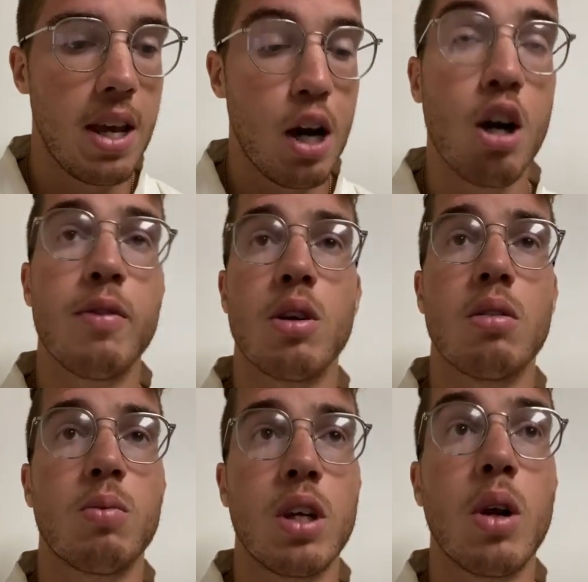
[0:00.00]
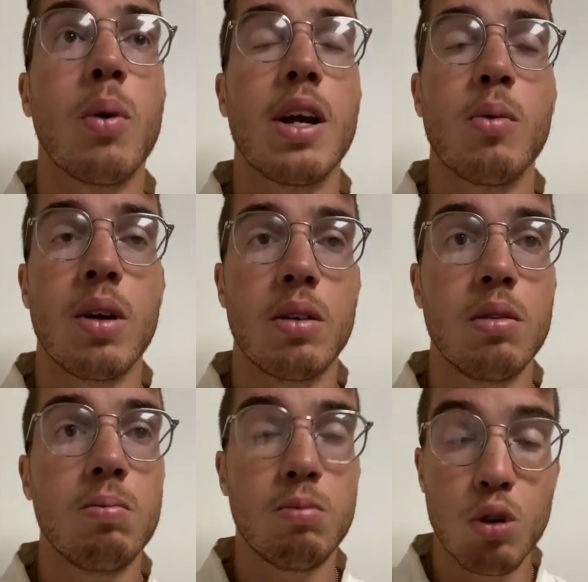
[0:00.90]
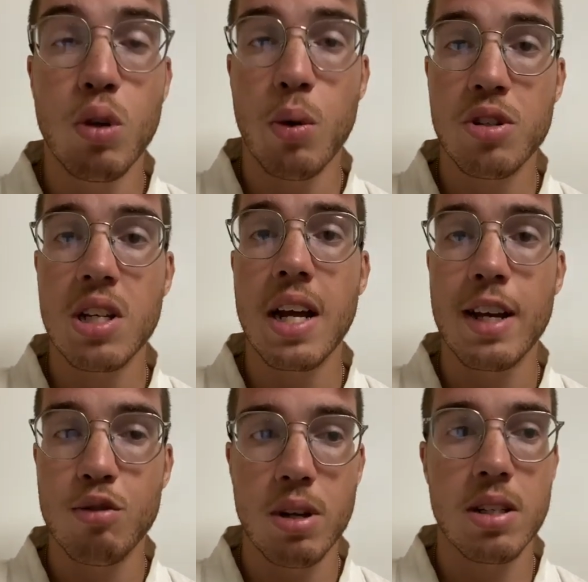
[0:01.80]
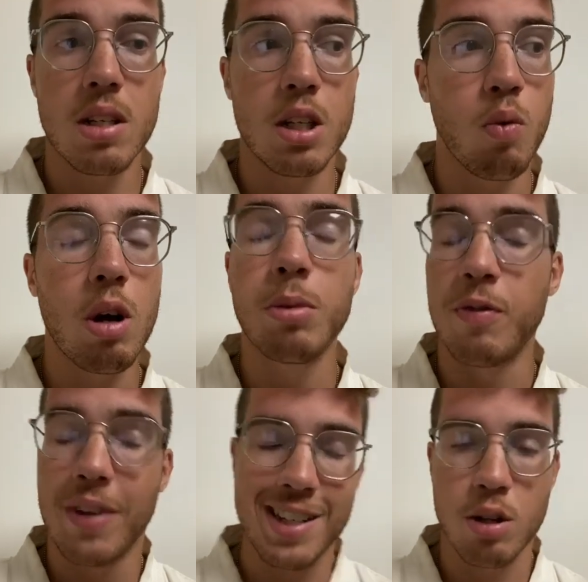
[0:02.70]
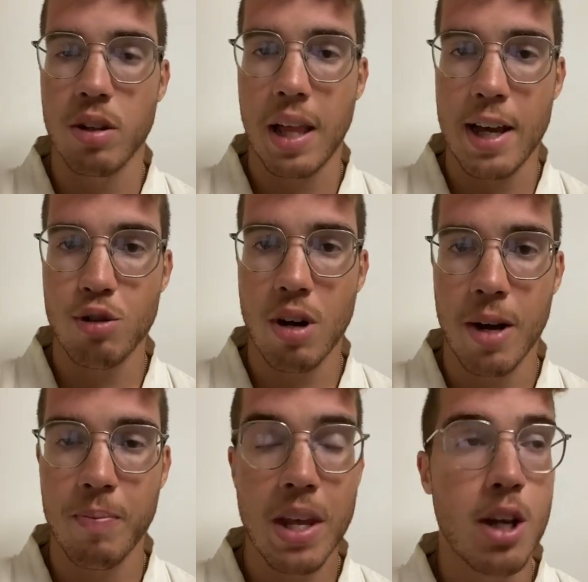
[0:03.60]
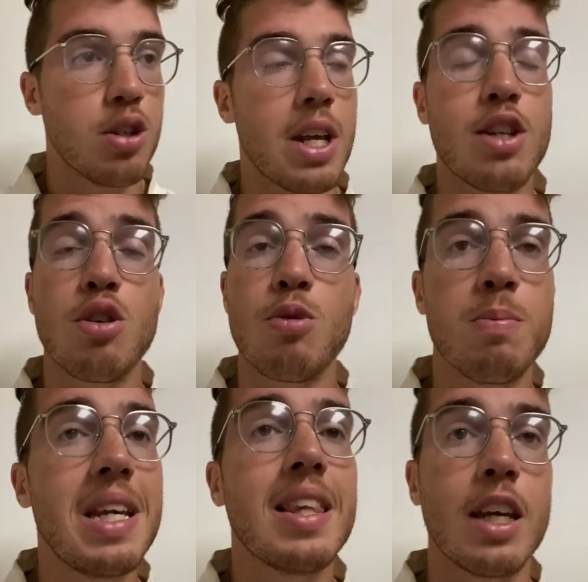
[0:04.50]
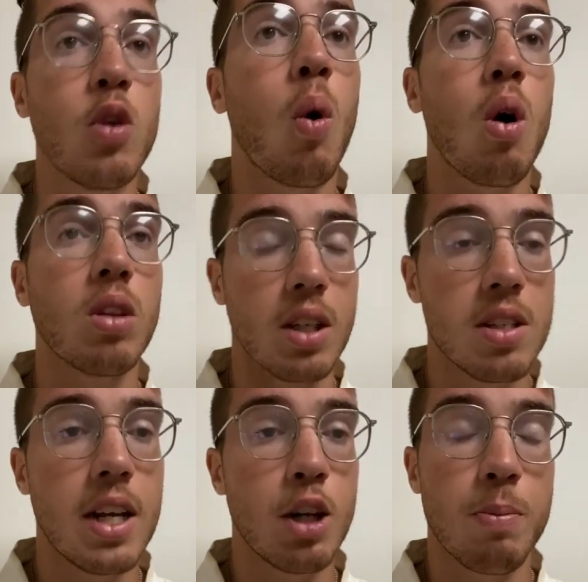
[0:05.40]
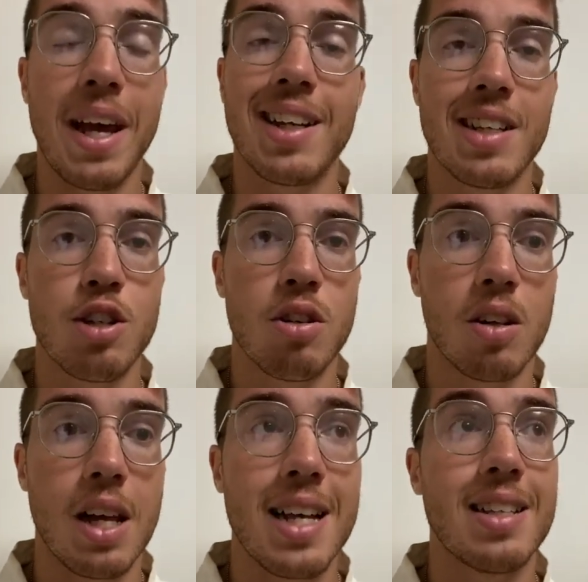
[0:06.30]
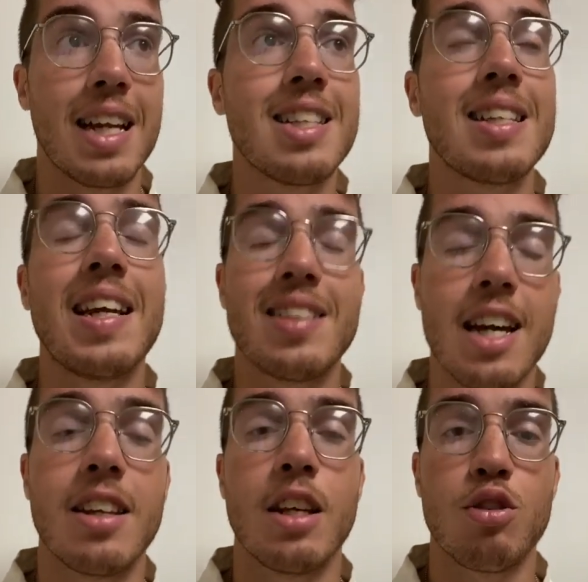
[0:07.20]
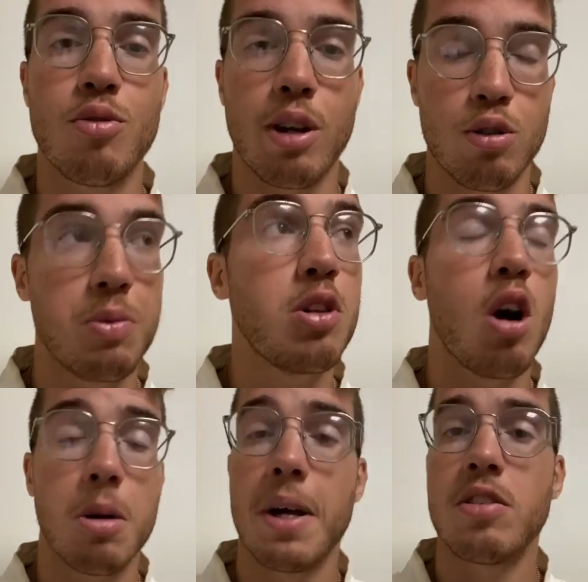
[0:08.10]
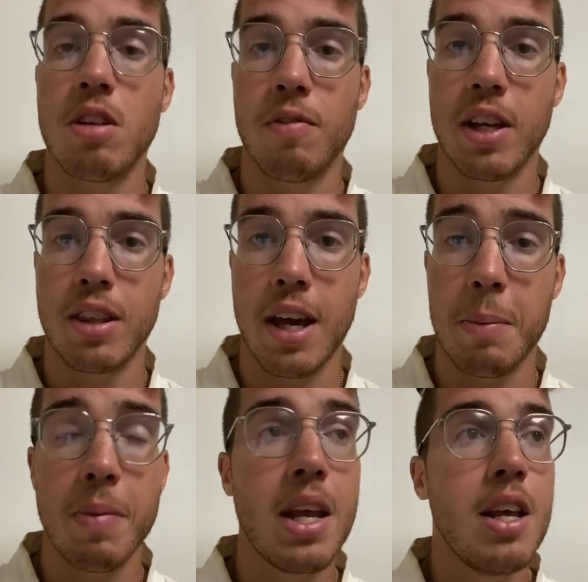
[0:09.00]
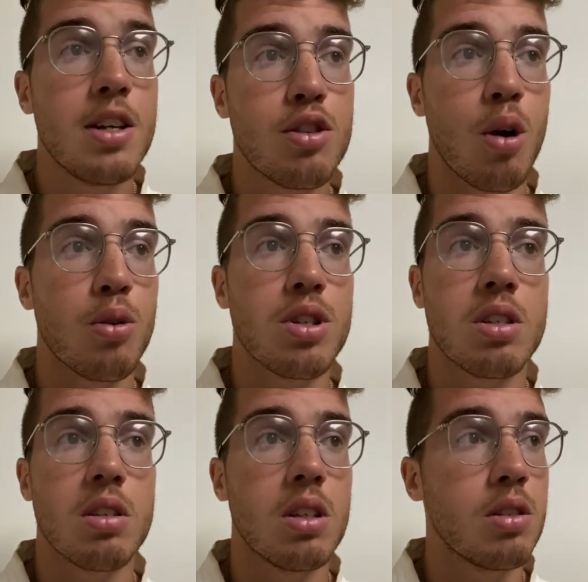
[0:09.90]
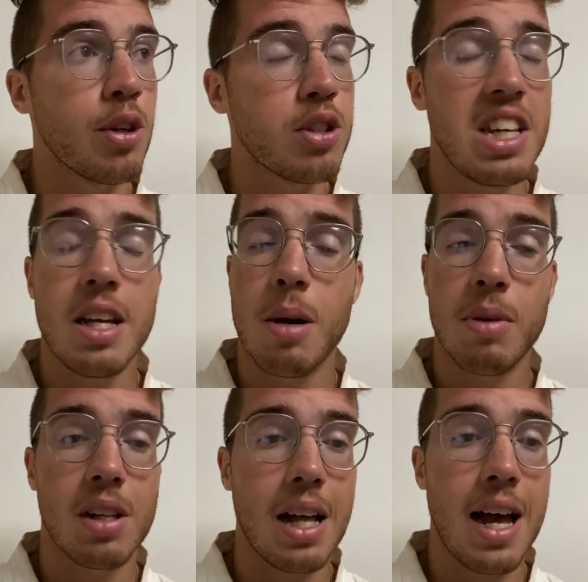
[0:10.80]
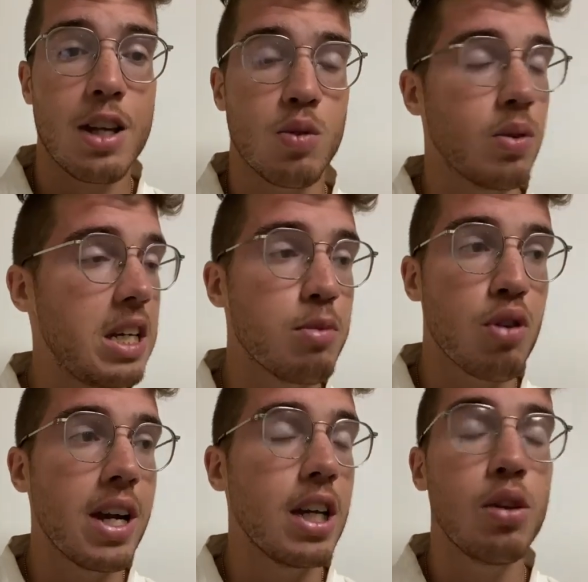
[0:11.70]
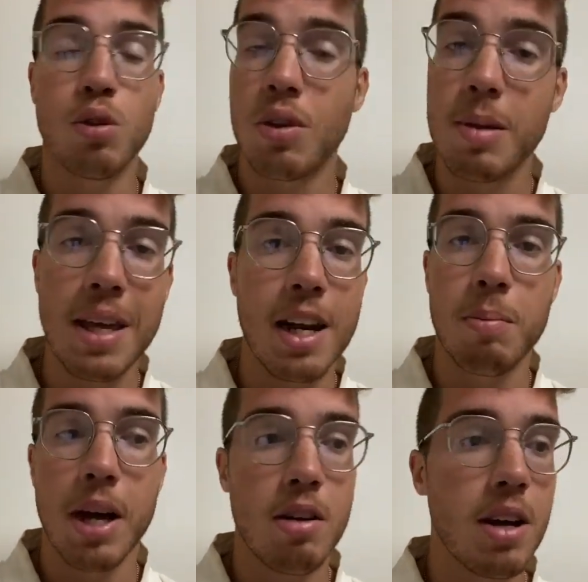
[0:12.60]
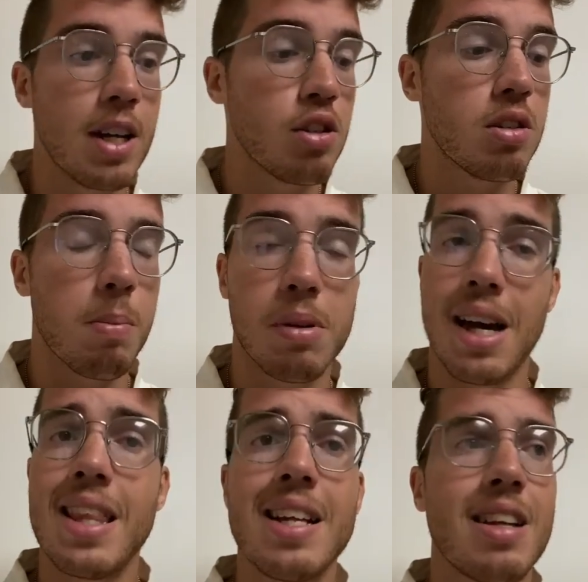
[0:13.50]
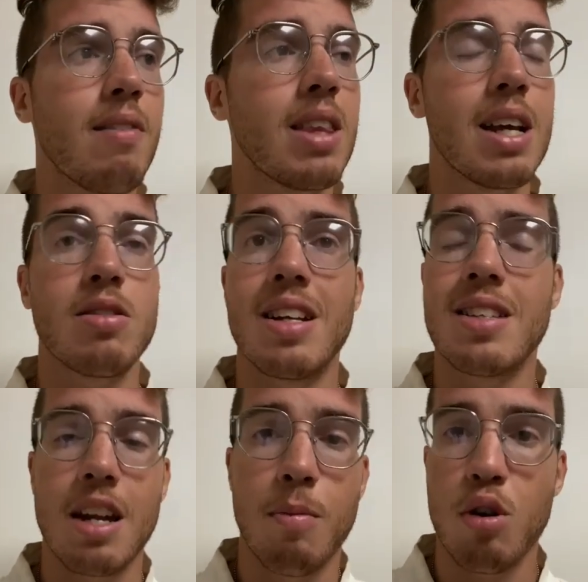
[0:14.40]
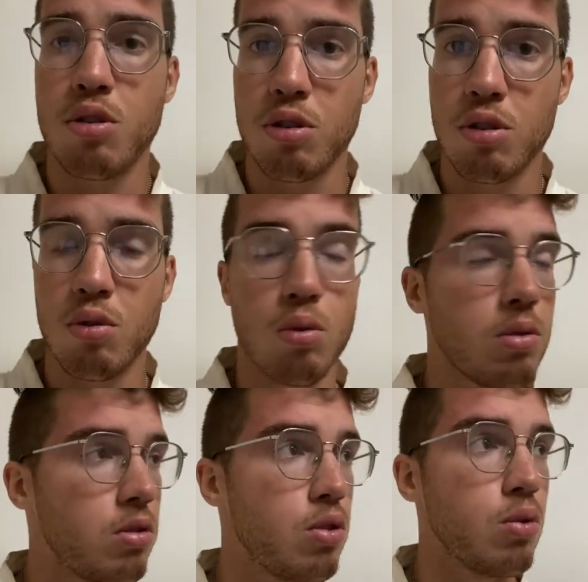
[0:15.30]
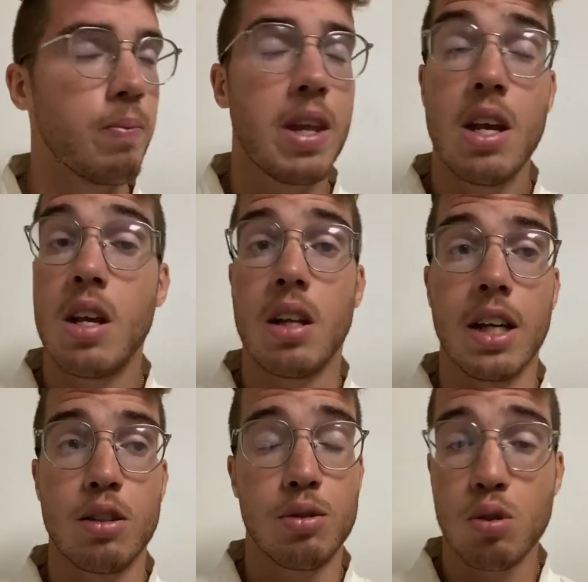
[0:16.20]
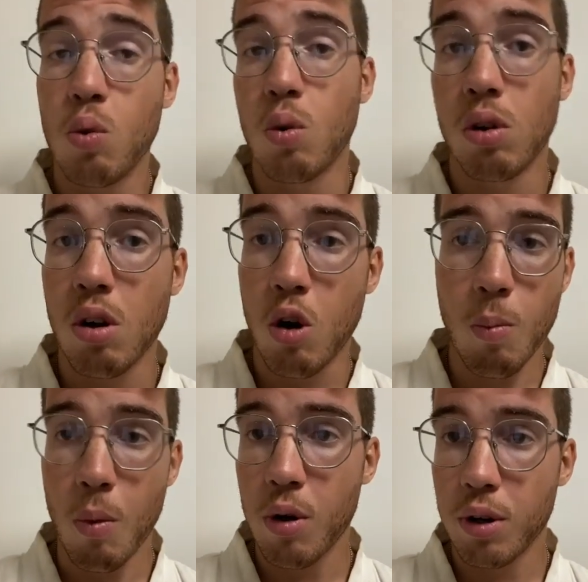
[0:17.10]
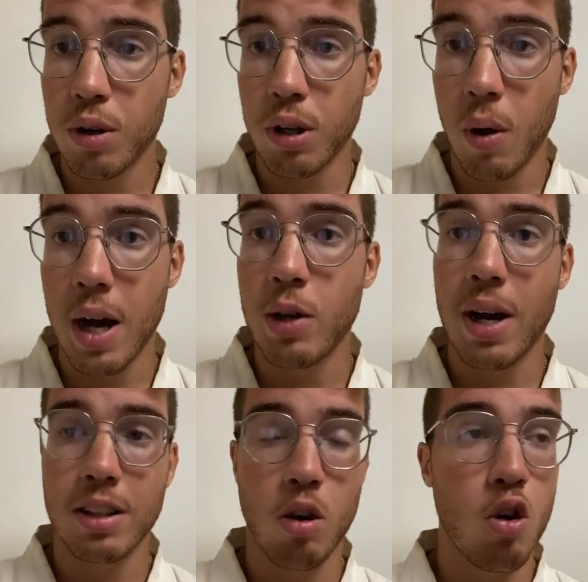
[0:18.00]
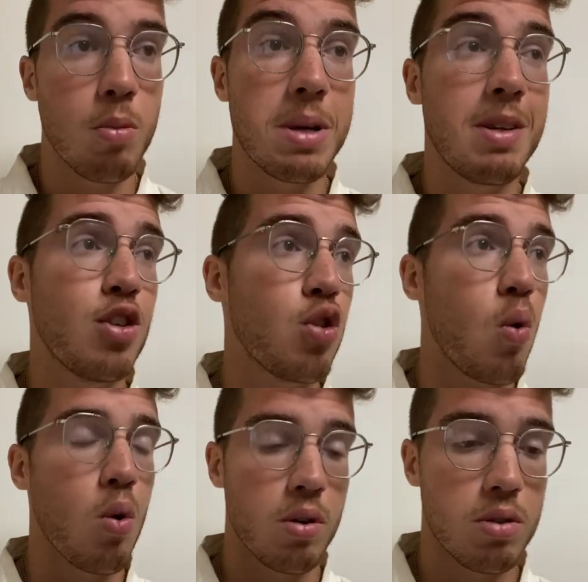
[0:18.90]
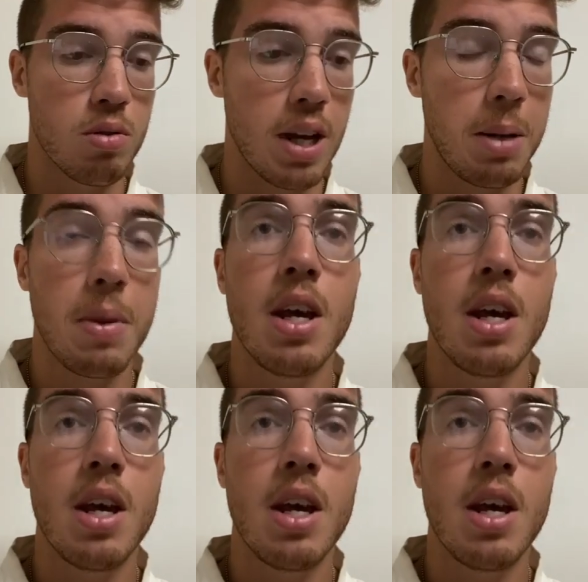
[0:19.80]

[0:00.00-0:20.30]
However, you know, when you noticed it and I addressed it, you were able to fix it on the last try. So that shows me that you are listening and you're paying attention to class, and that stands out to the instructors. We talk about stuff like that. So just as long as you keep coming to class, we'll keep training you and you'll keep getting better, and just apply that to everything else outside of martial arts too, like school or homework or, you know, how you act at home, maybe chores, right?